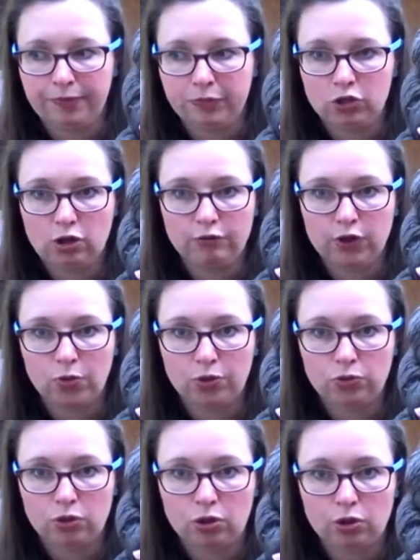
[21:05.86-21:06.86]
short
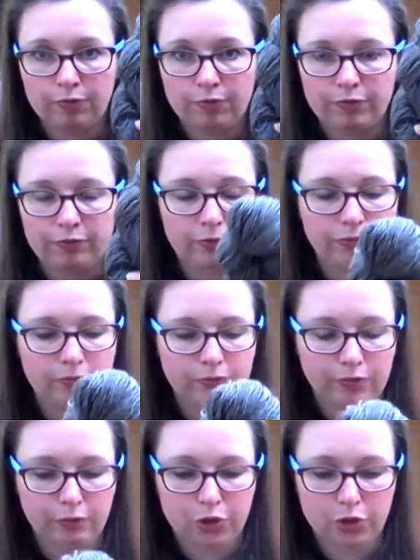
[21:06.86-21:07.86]
forward row
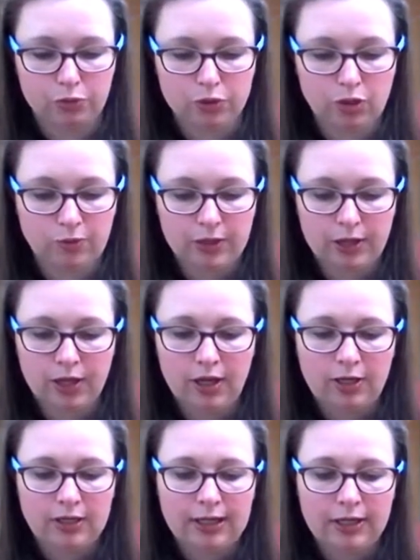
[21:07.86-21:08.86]
from comb top.
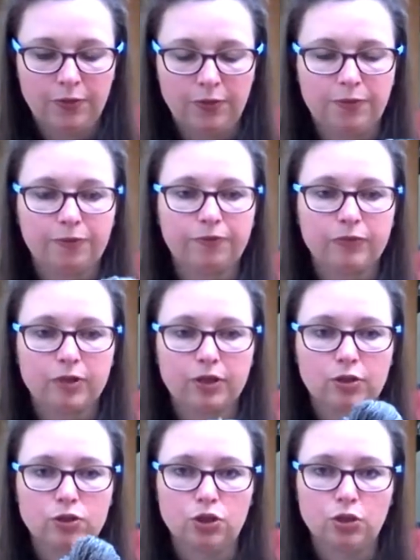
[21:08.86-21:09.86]
Now,
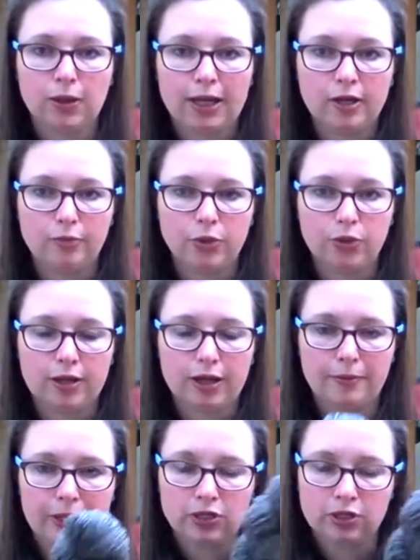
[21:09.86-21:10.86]
the Sue Blacker book that
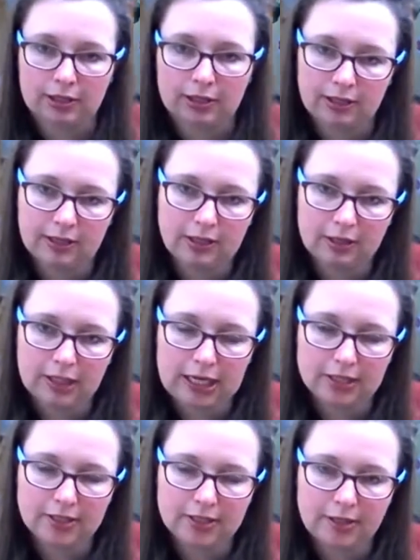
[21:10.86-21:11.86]
I mentioned in the
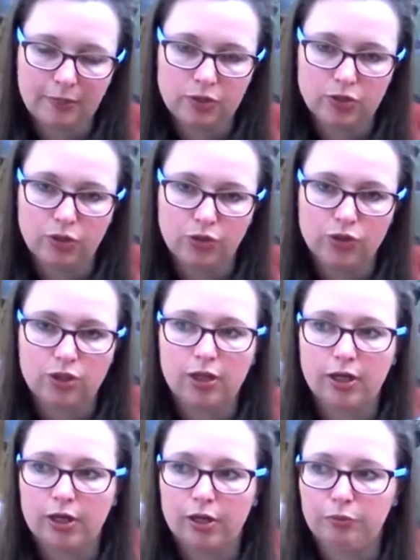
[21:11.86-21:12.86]
last episode,
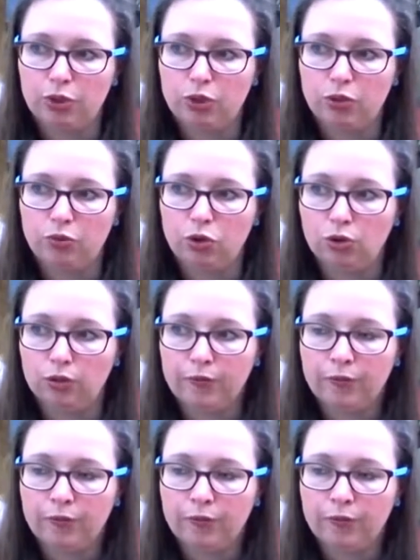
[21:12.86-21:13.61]
Pure Wool,